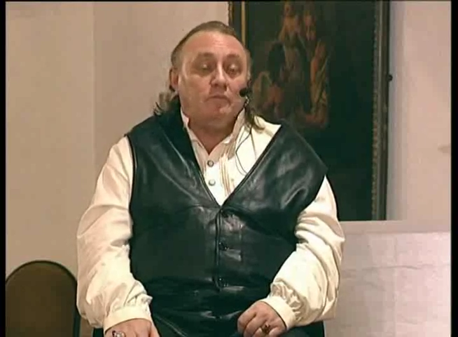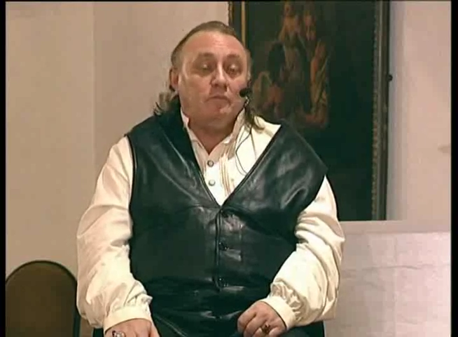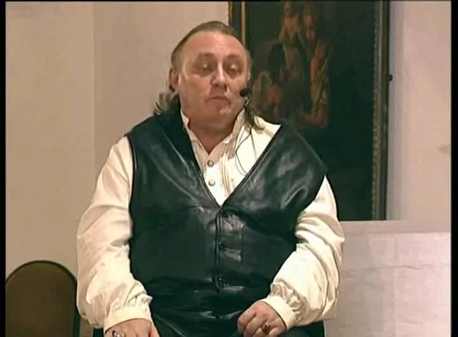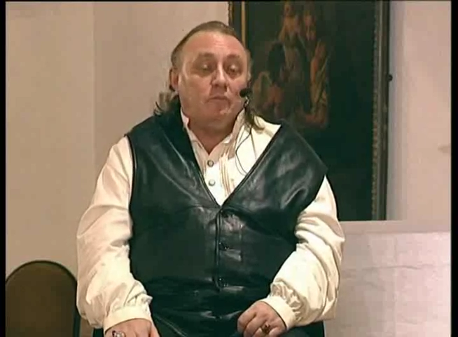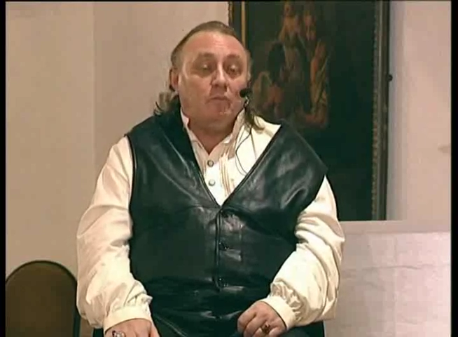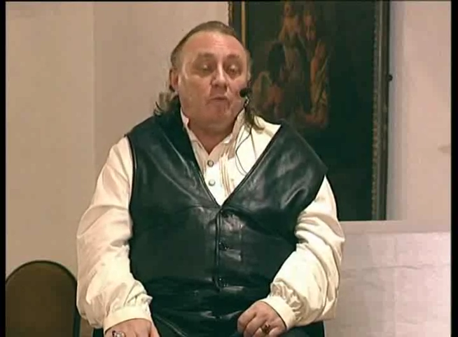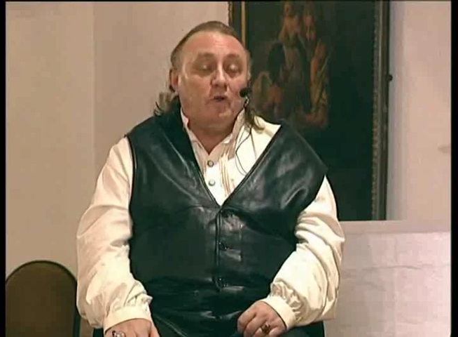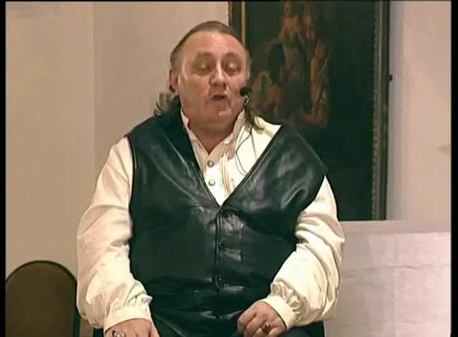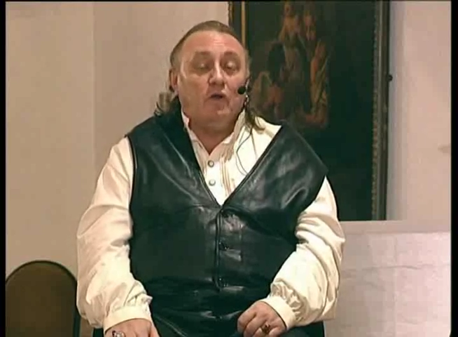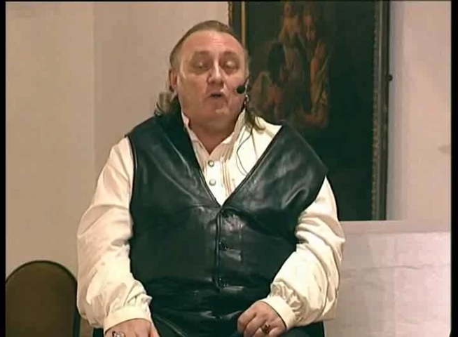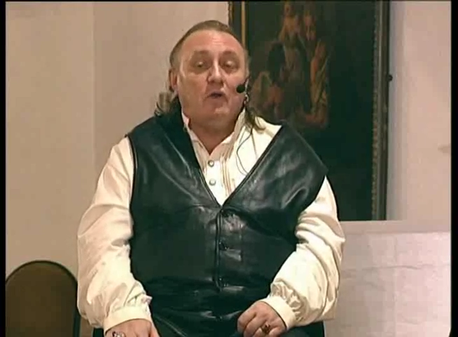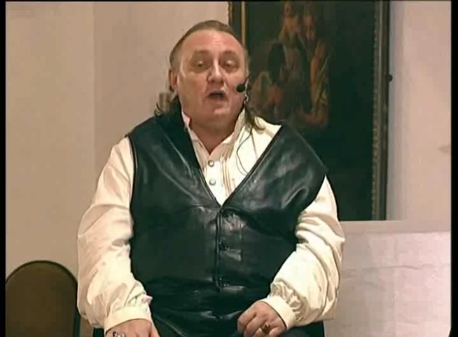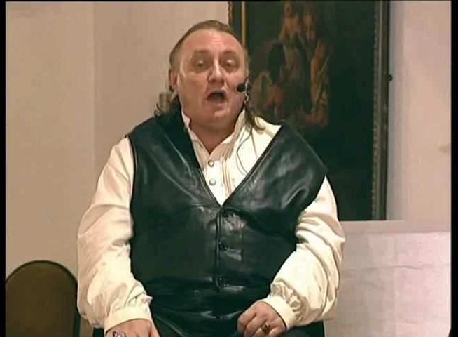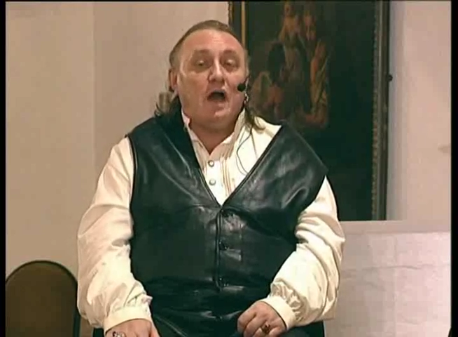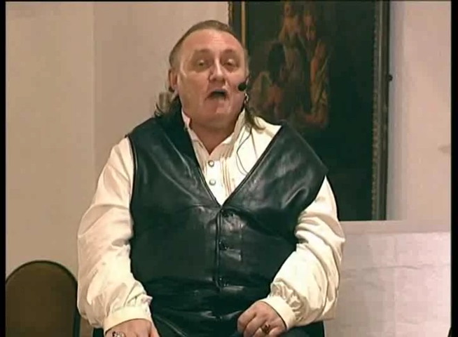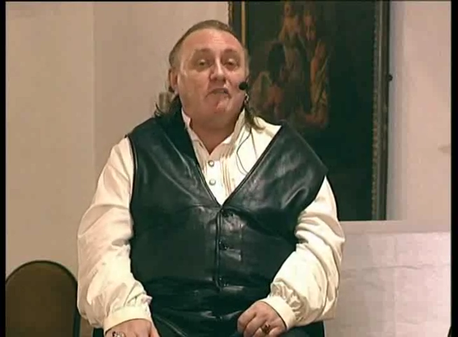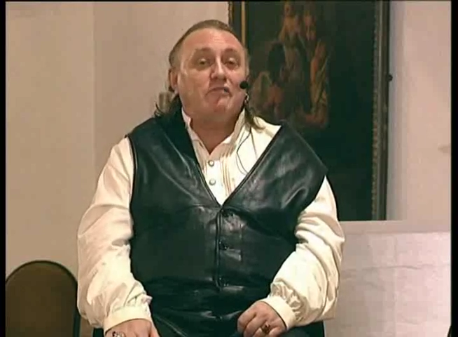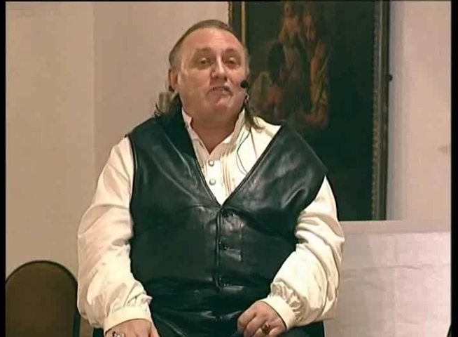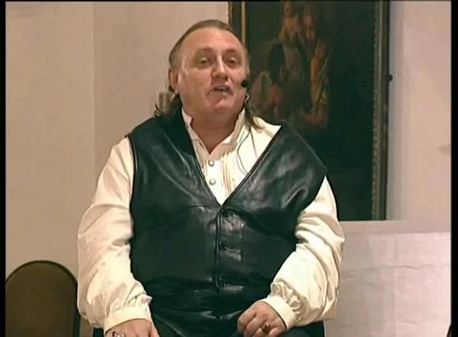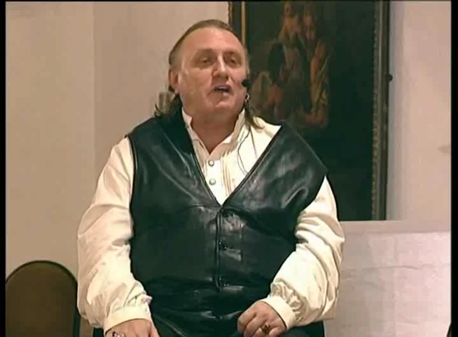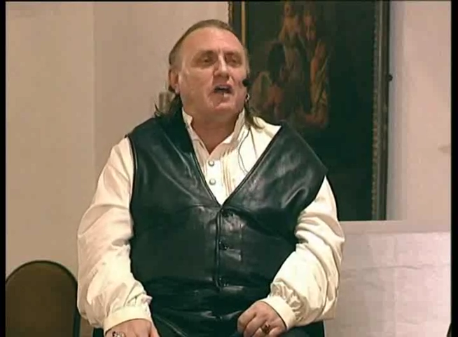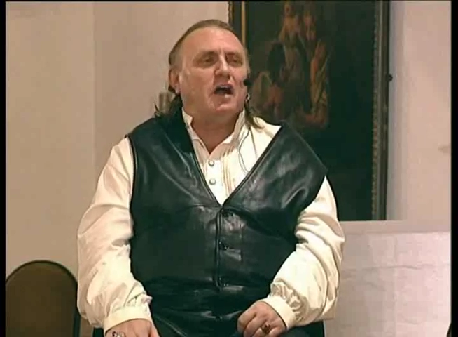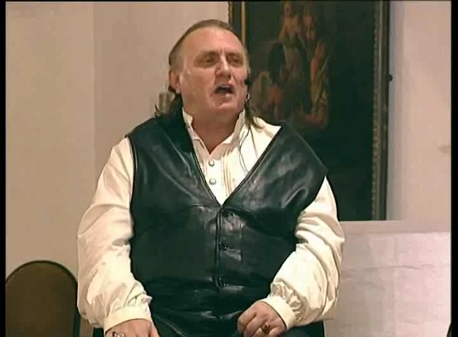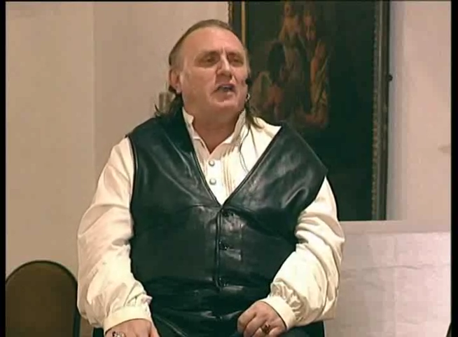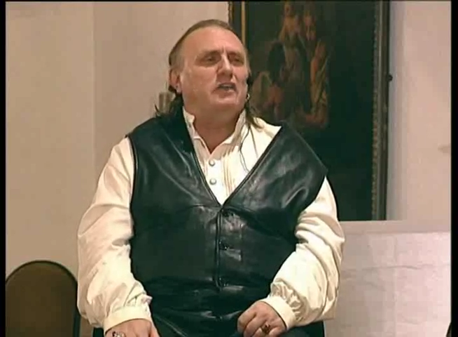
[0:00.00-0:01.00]
We don't have
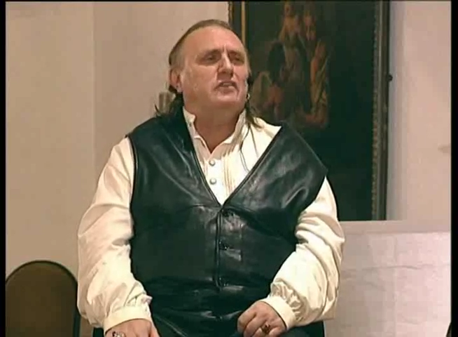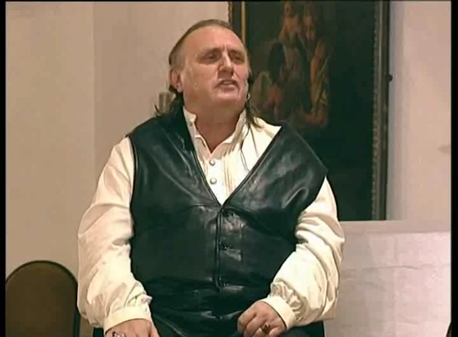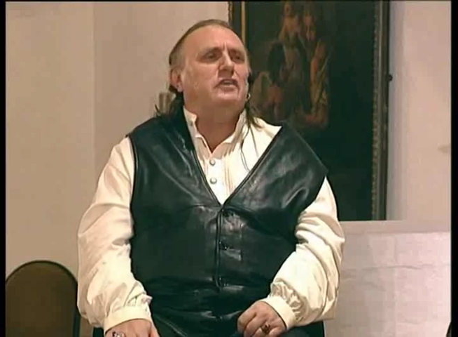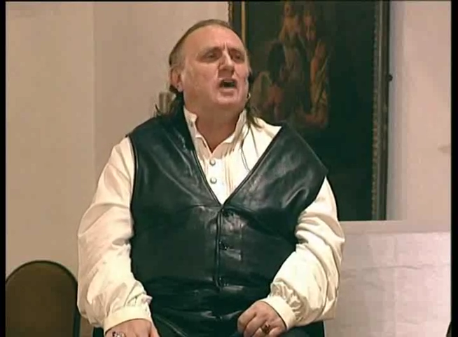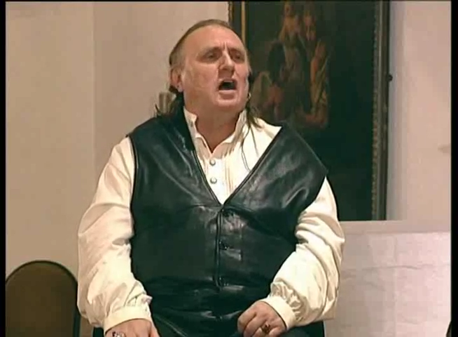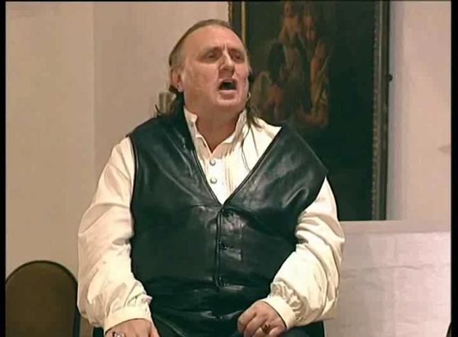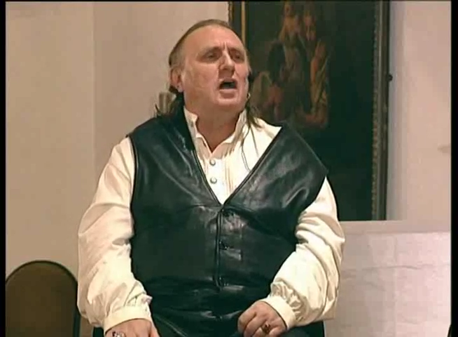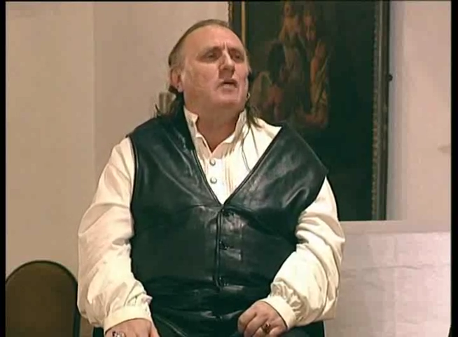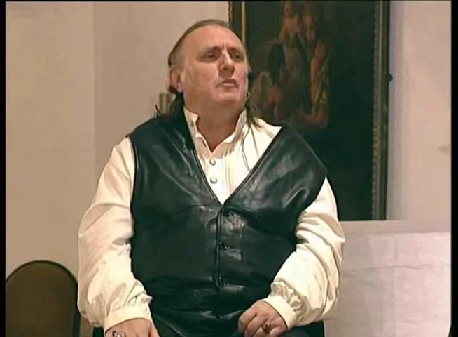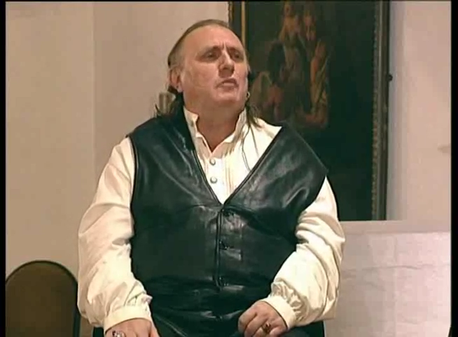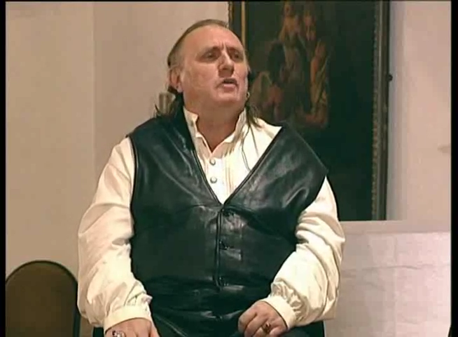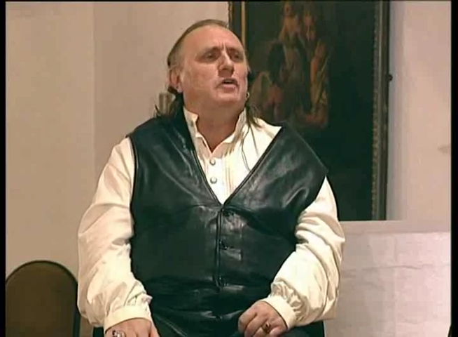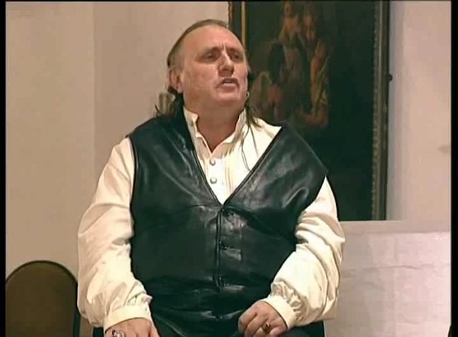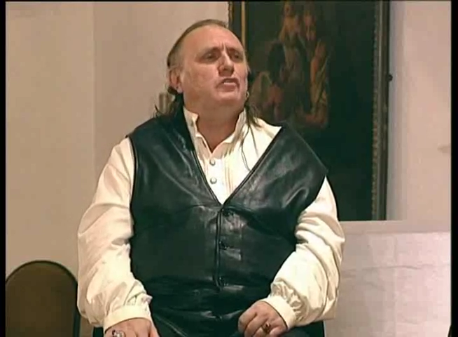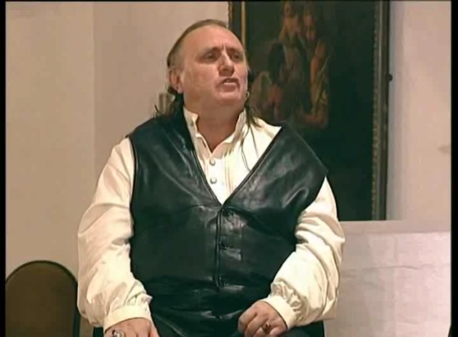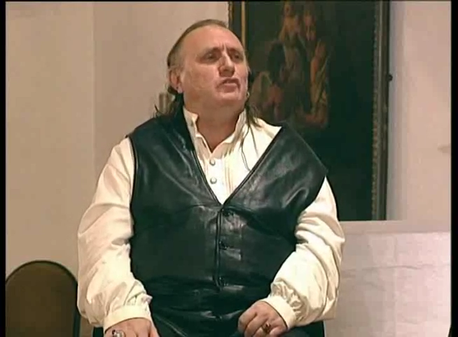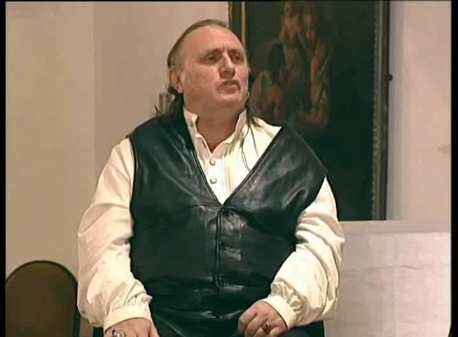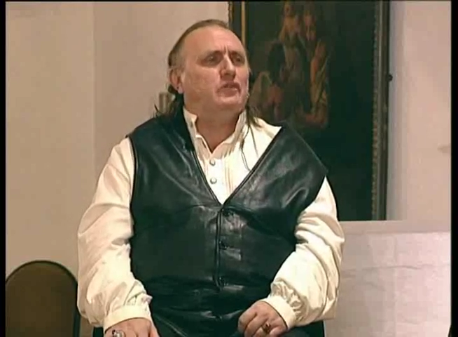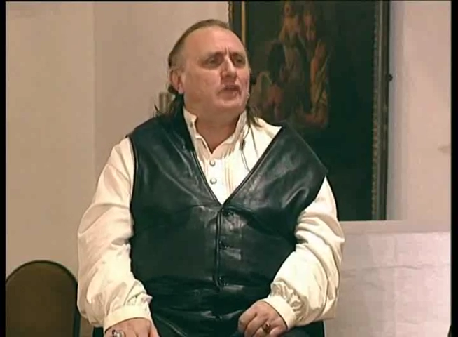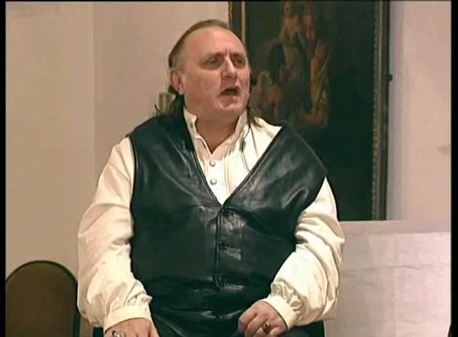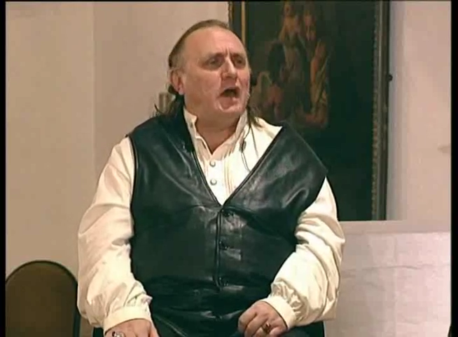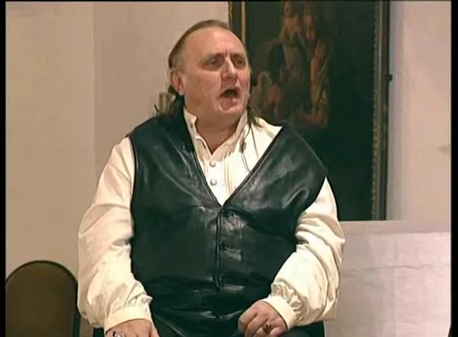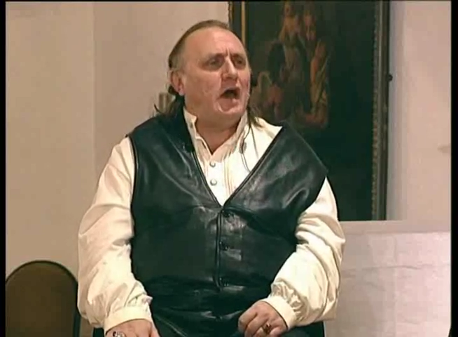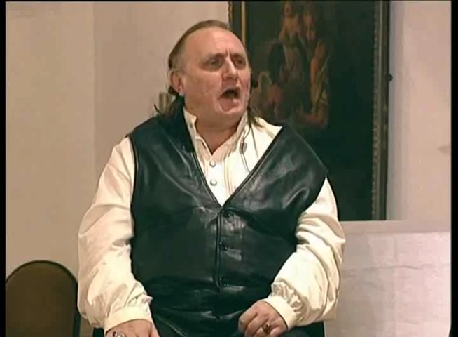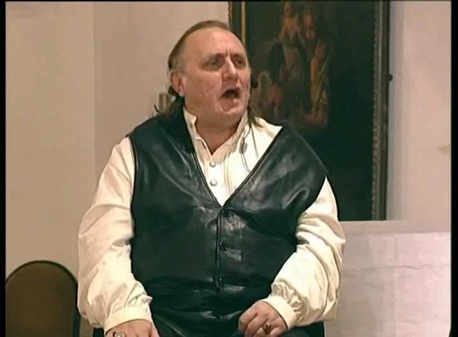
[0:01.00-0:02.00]
the kind of time we used
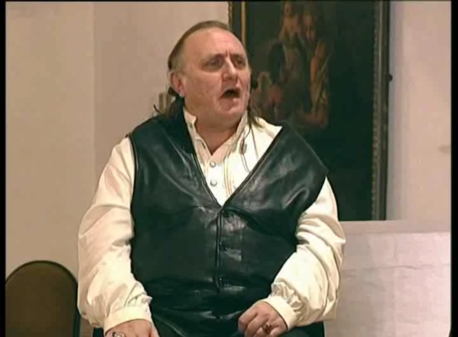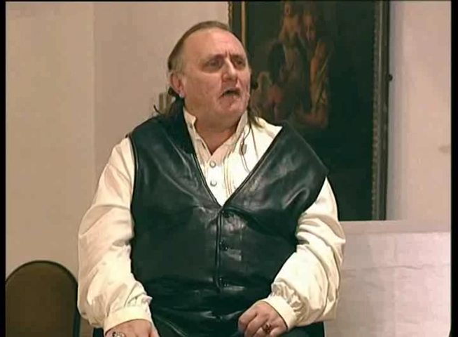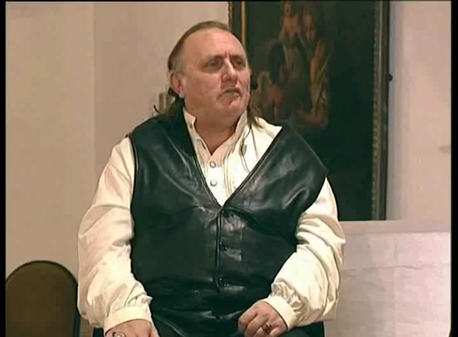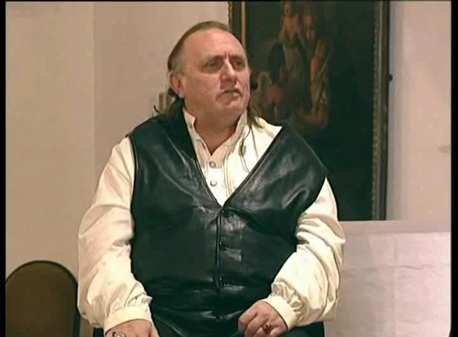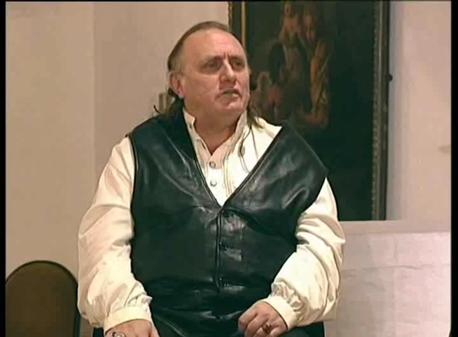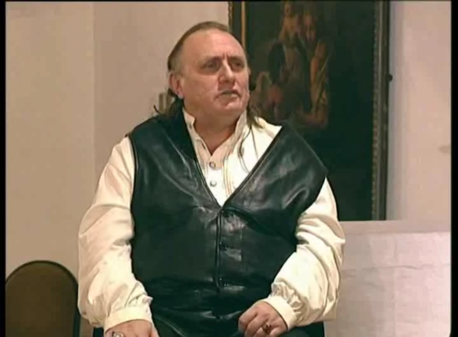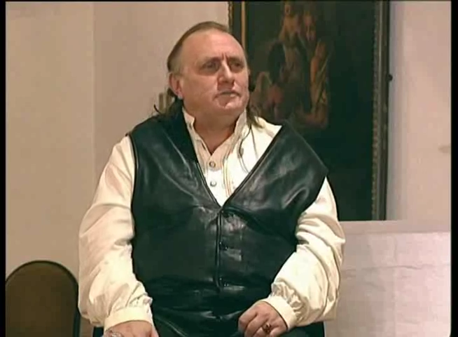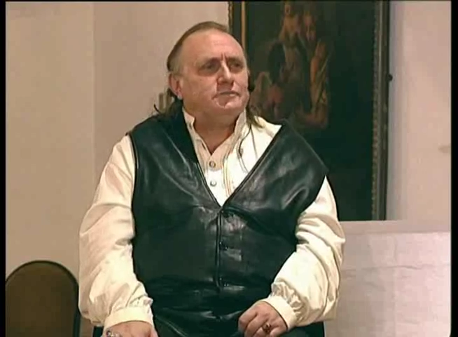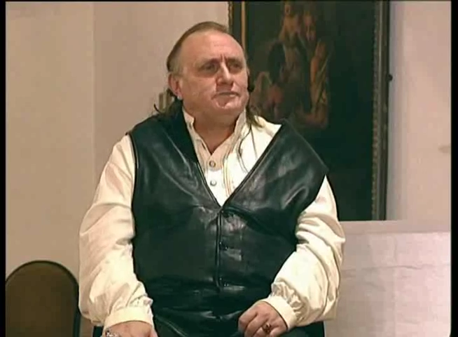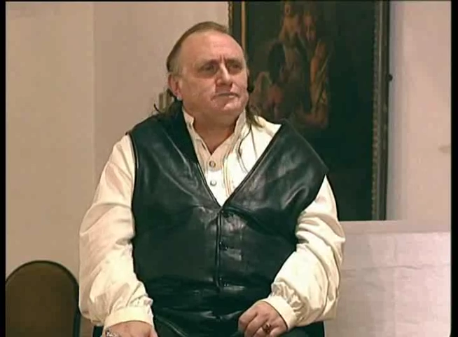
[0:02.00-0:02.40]
to have